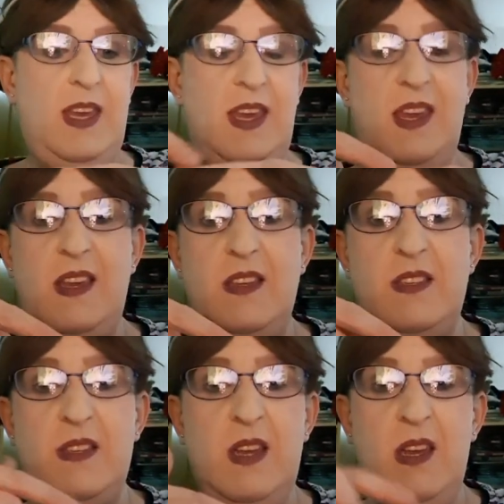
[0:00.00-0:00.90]

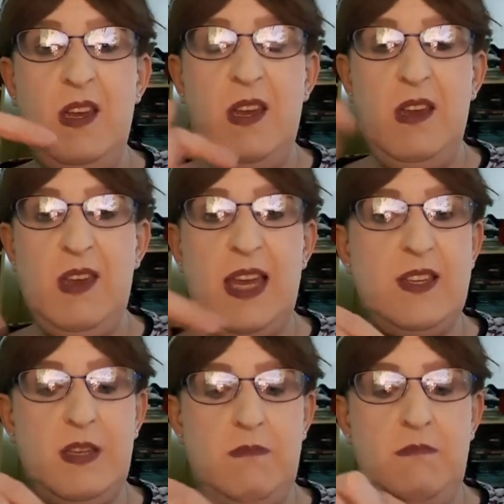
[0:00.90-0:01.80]
is get
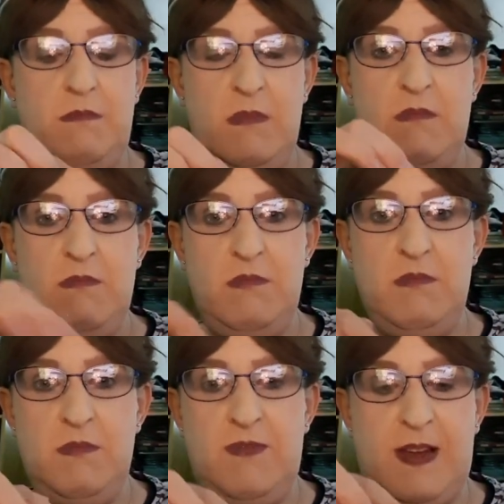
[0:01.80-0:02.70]
some
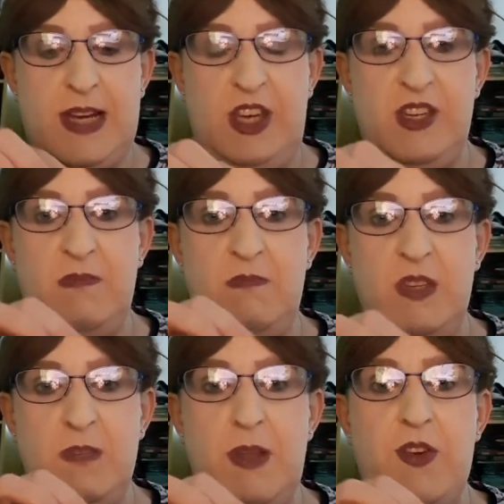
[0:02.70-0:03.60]
foundation,
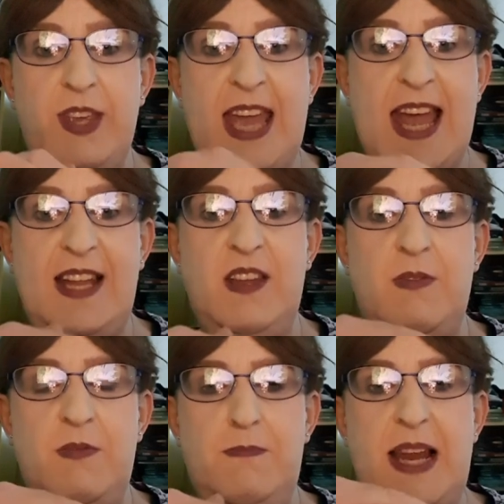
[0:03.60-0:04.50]
smear it on your hand,
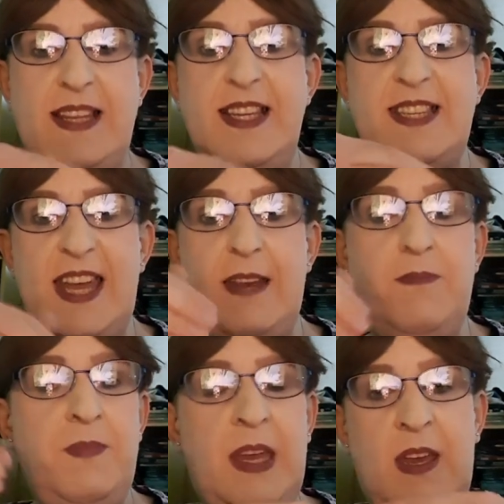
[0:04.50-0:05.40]
blend it in,
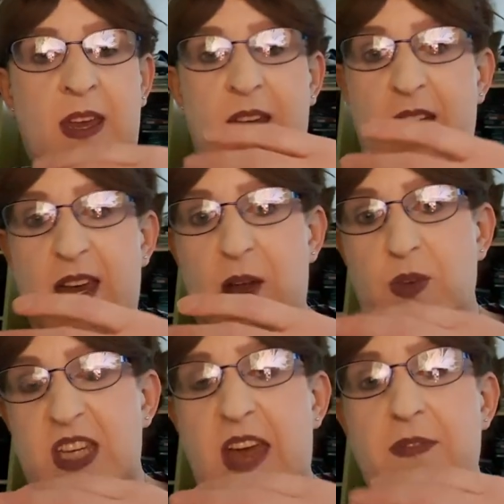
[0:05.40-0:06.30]
and
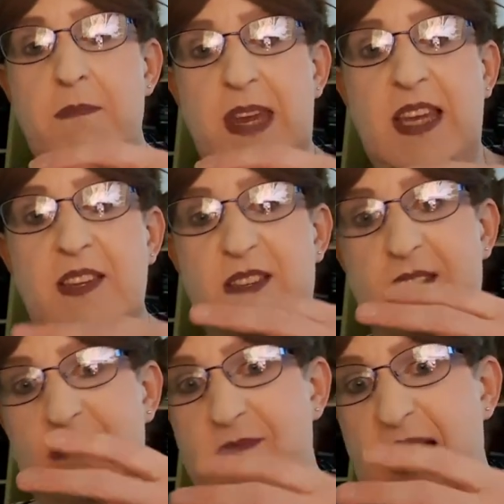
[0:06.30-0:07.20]
whichever
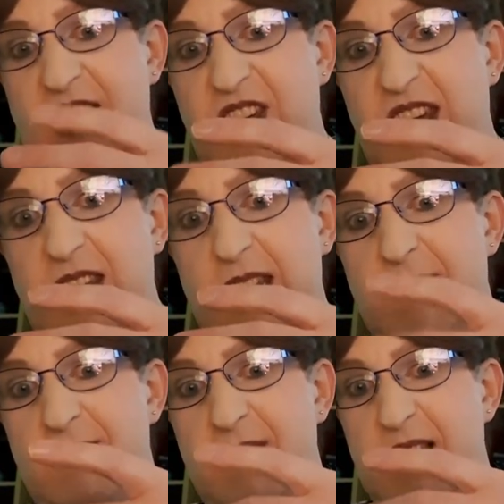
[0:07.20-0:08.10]
matches
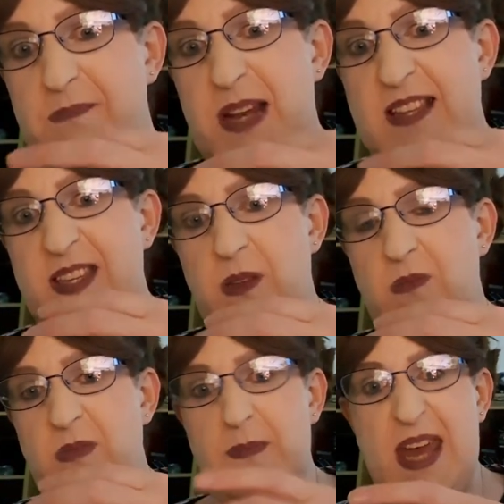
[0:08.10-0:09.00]
and blends
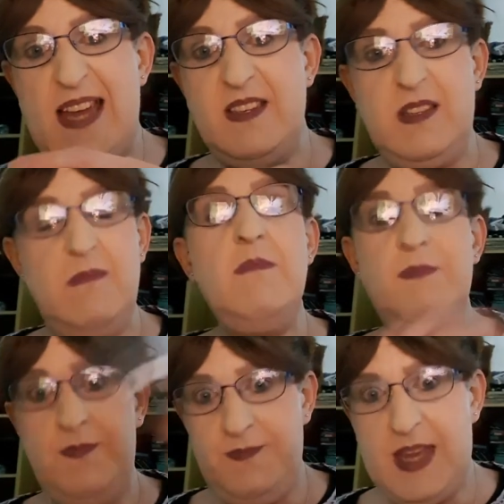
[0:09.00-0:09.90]
in the best,
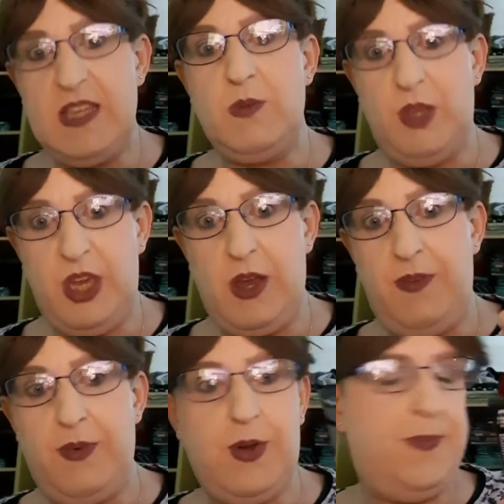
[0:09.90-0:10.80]
that's the one you go
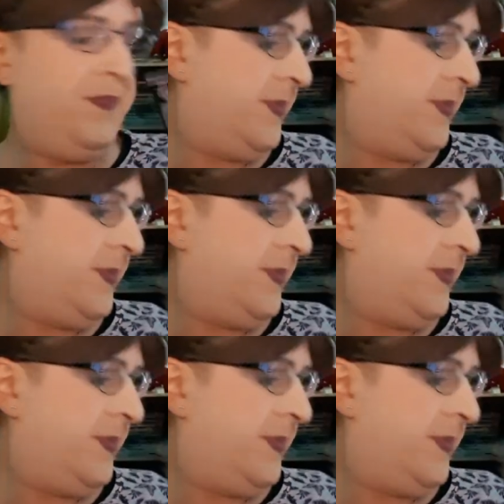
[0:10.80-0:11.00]
for.